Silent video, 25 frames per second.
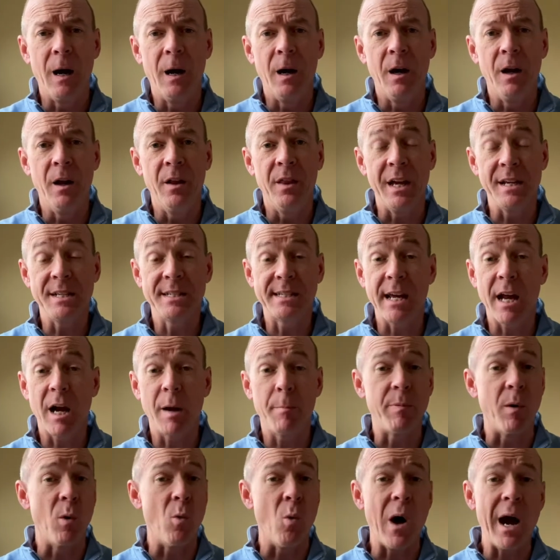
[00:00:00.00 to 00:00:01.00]
They set up
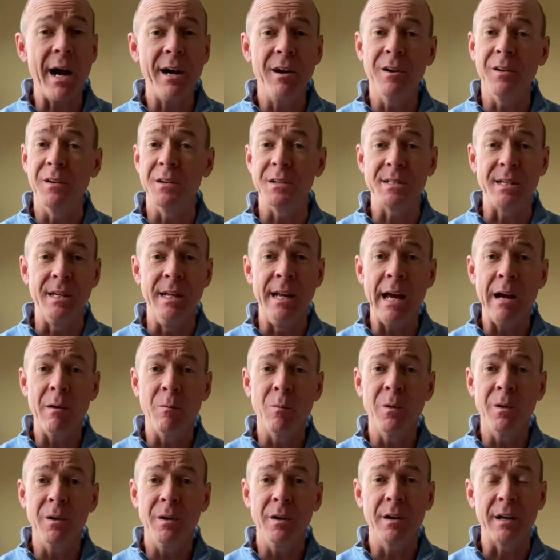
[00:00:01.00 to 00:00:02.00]
a wireless
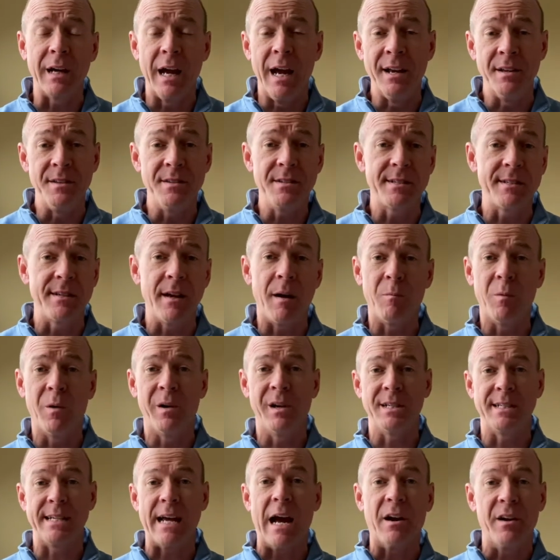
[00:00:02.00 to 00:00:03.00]
network, and someone
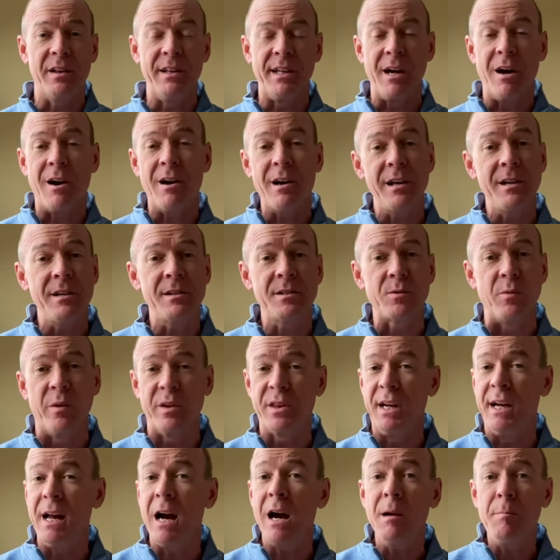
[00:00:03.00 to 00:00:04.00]
is out in the audience with
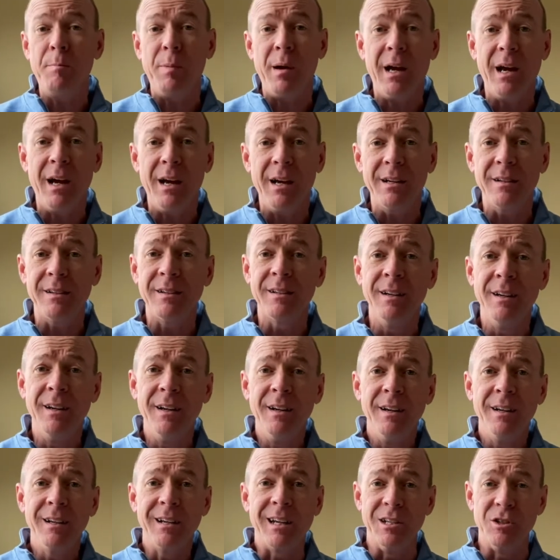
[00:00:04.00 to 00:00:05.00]
an iPad
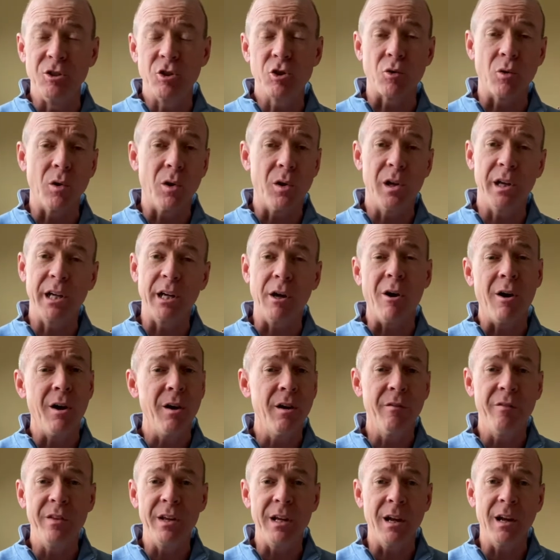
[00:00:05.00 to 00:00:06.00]
controlling all
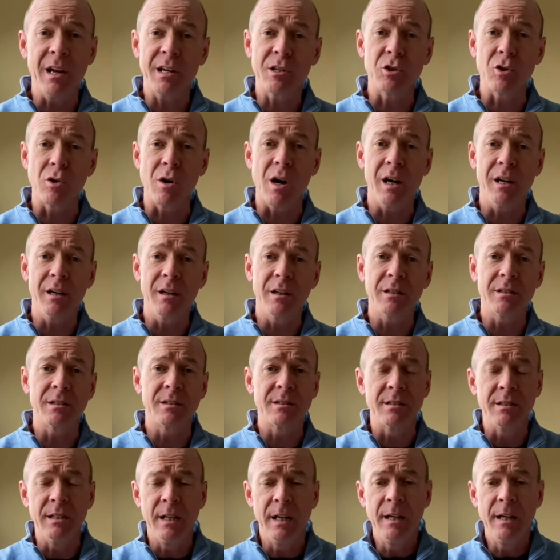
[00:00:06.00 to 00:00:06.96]
of the electronics.